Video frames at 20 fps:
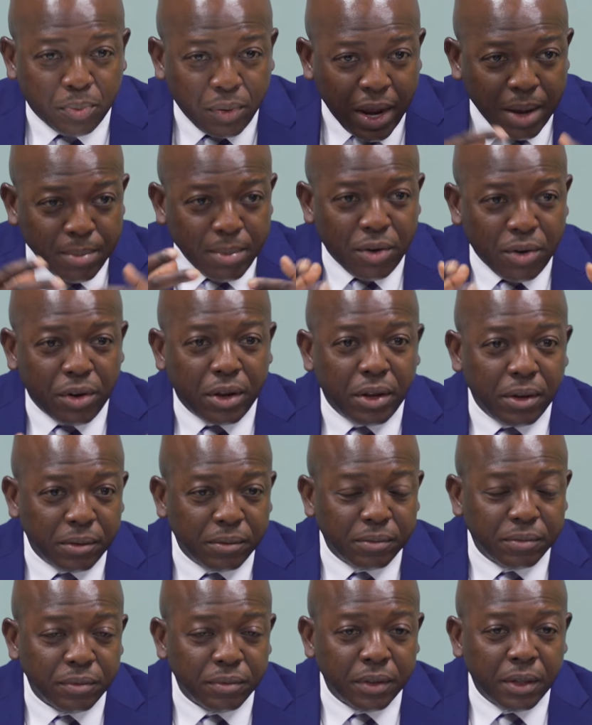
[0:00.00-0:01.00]
Labour and
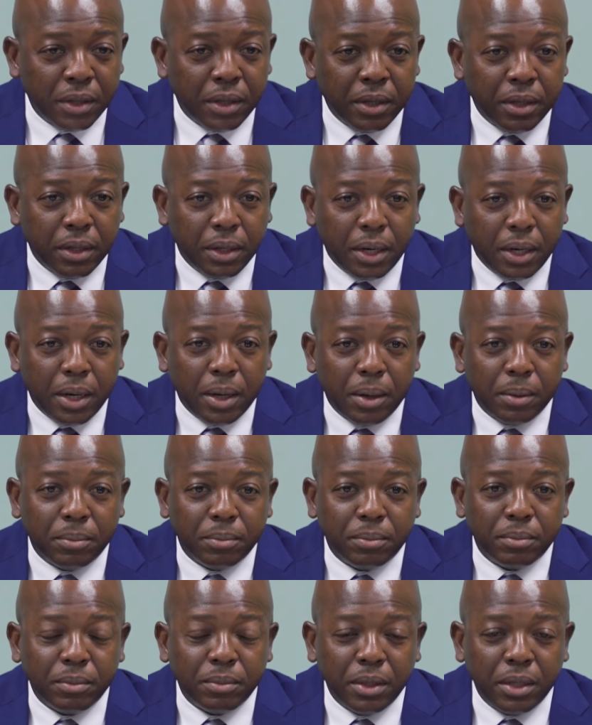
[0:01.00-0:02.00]
Social Security Minister
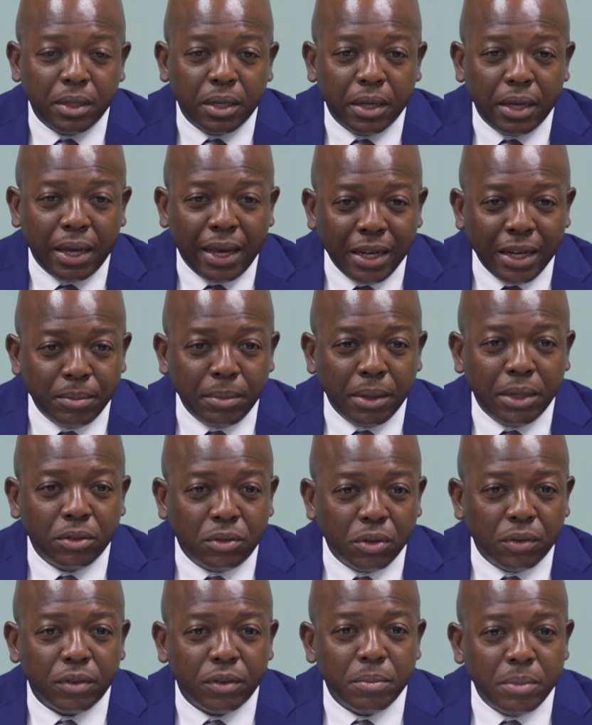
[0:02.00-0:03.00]
Pernell Charles
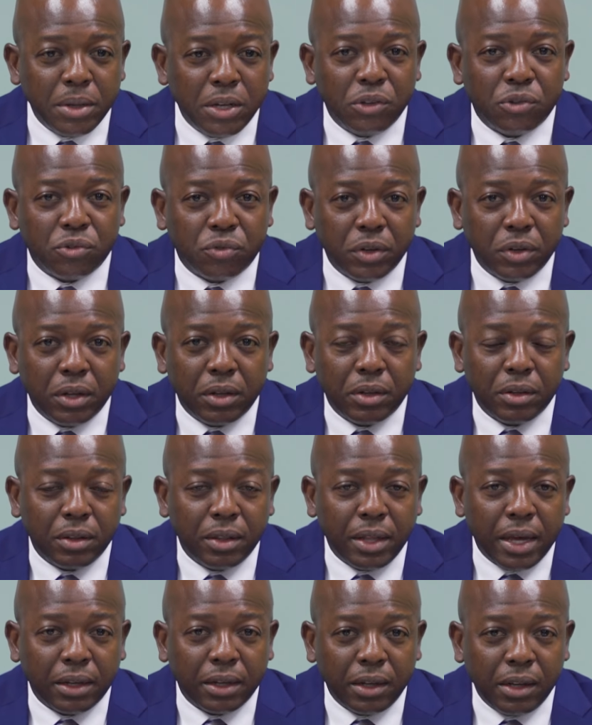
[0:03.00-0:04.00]
Jr. commends
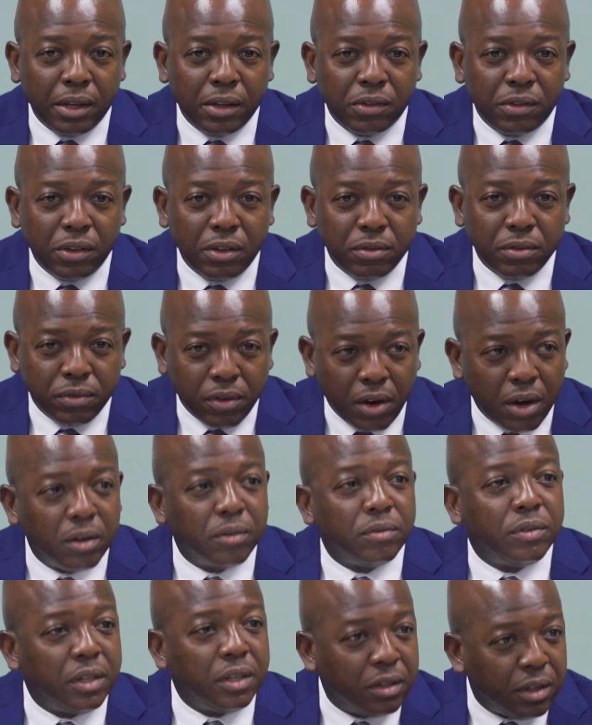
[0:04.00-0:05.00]
JN for being a
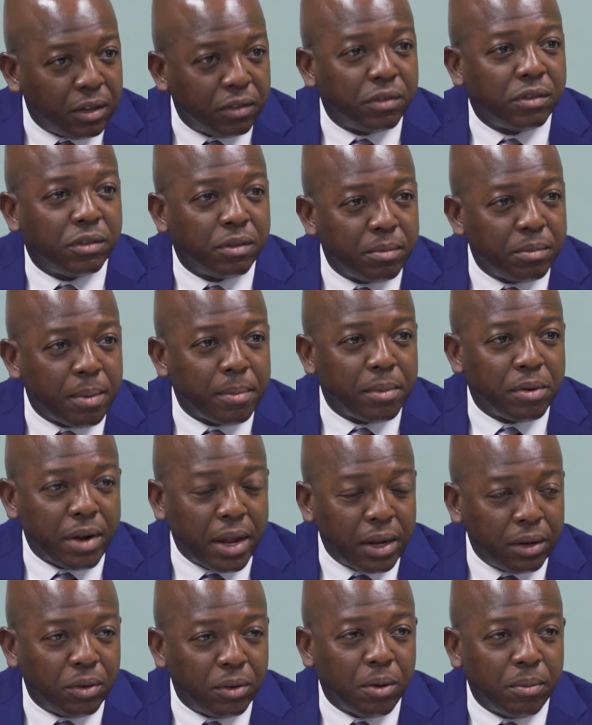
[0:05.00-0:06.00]
consistent
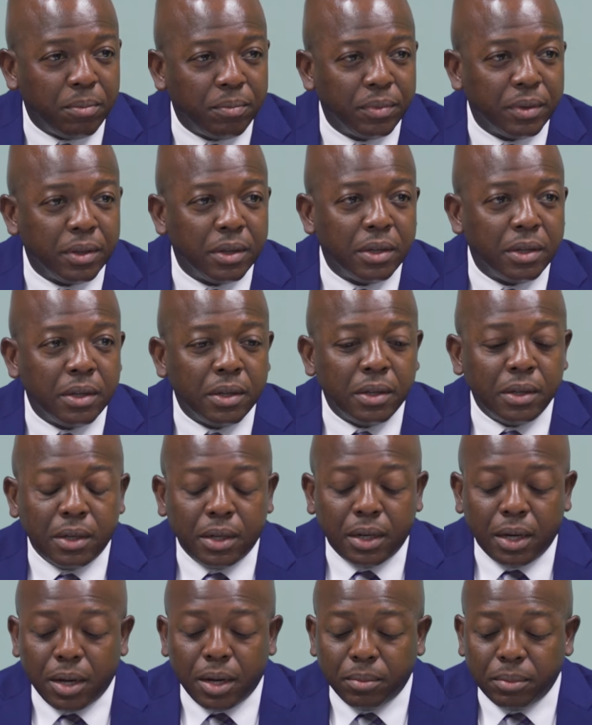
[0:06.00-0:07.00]
and strong partner.
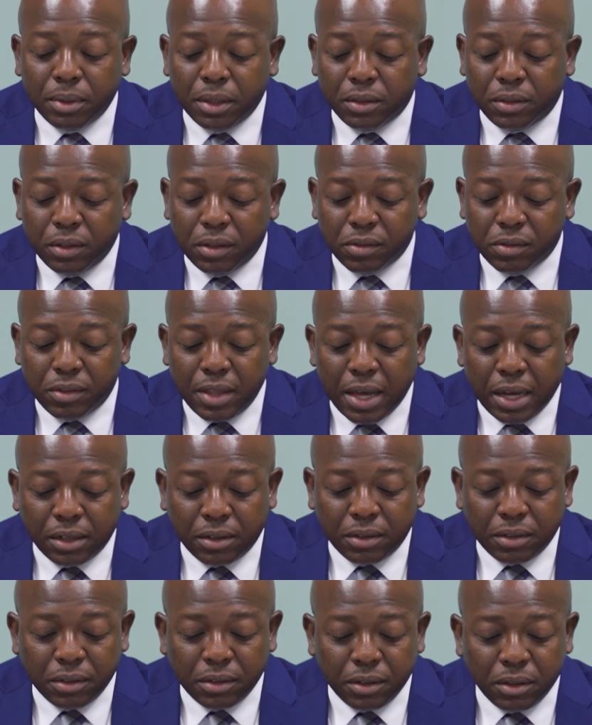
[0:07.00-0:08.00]
It is
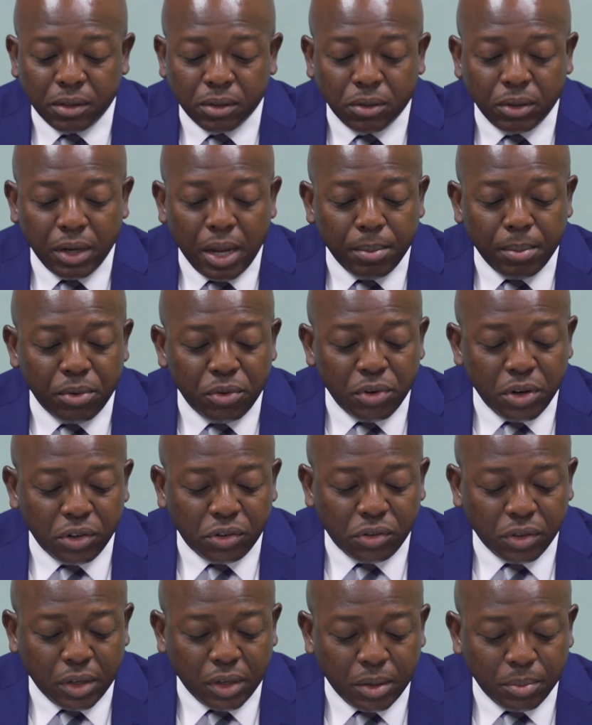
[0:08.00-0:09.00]
that
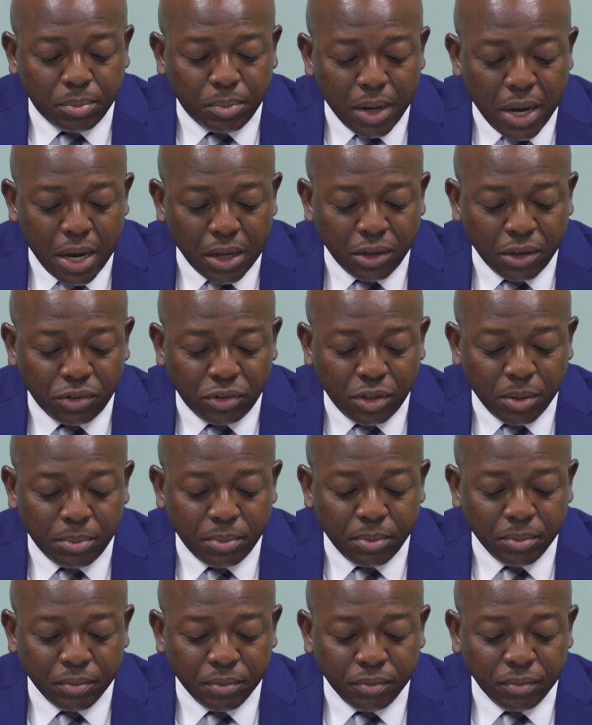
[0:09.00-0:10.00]
collaboration and partnership
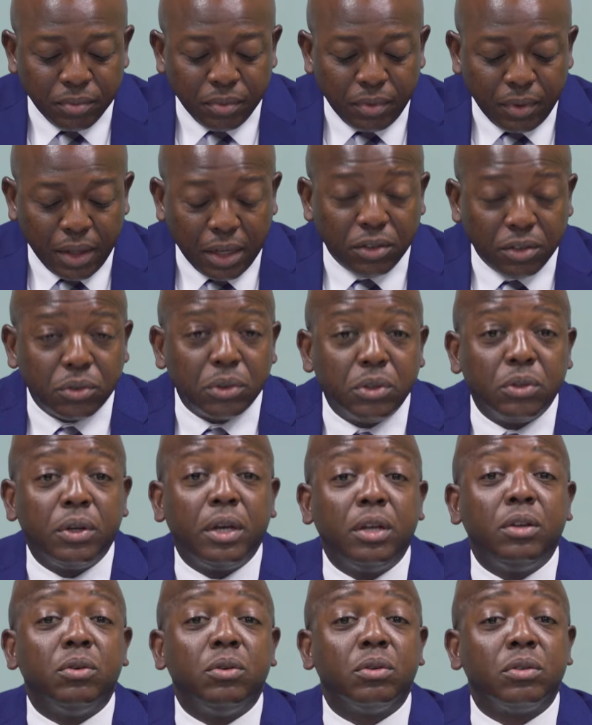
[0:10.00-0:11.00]
that is going
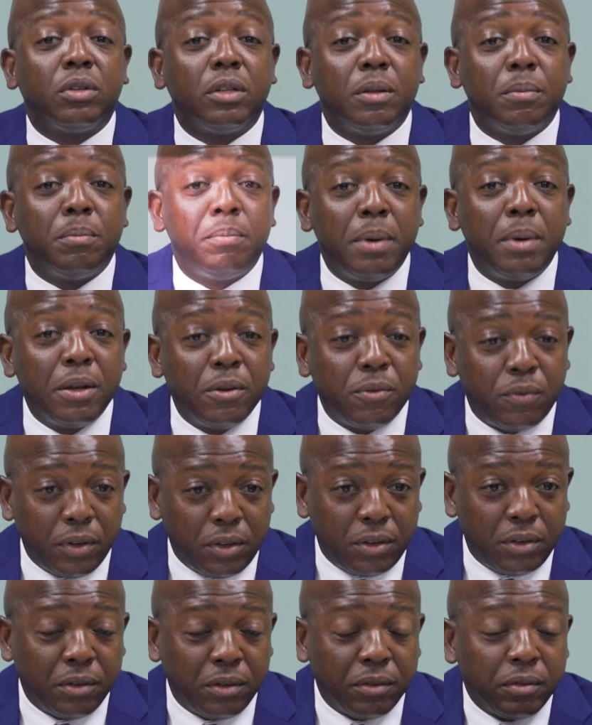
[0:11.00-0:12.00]
to inure to the
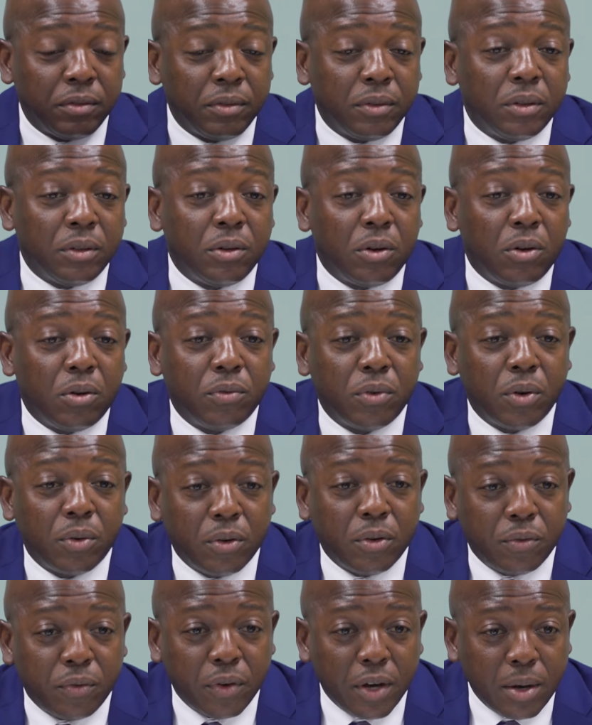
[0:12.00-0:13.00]
benefit of
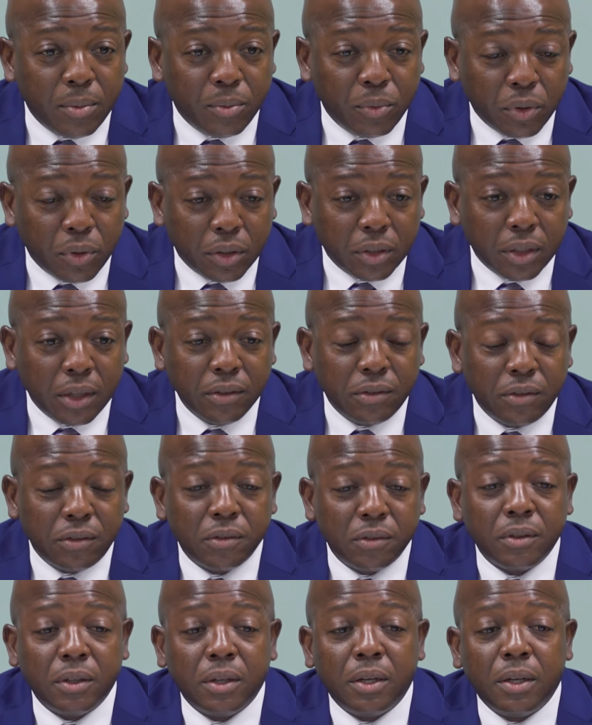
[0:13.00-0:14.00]
our farm
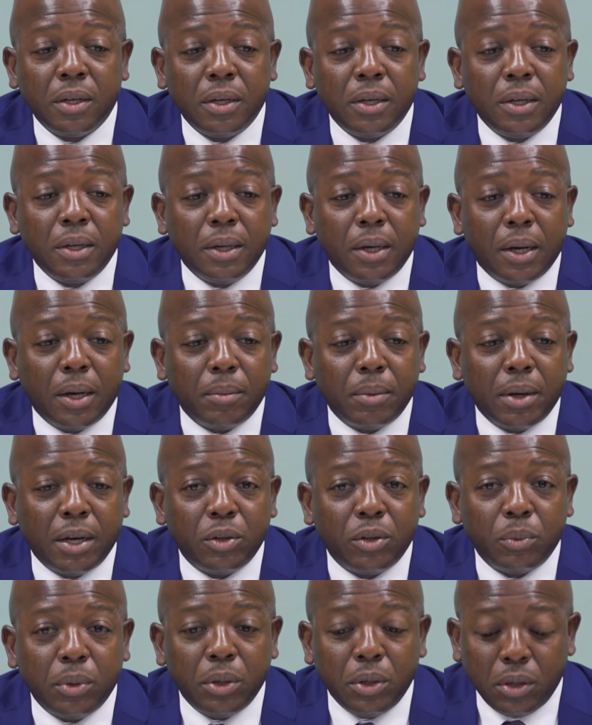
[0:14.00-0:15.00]
workers,
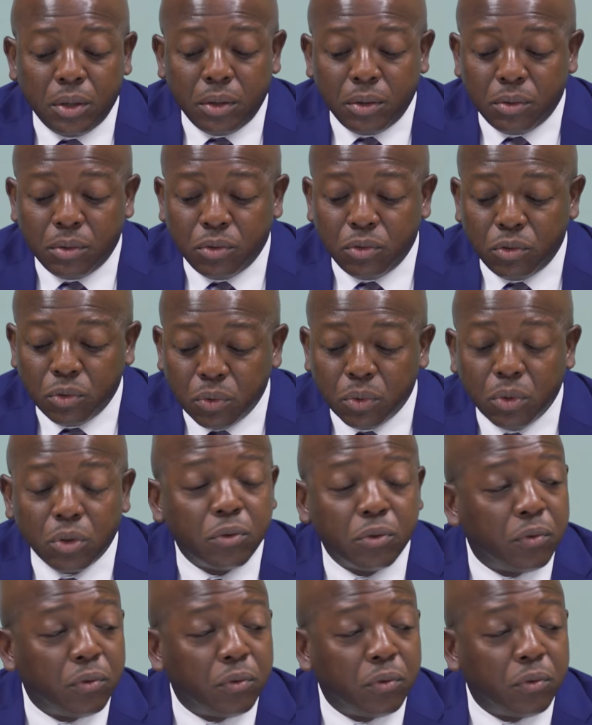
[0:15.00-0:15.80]
and we do look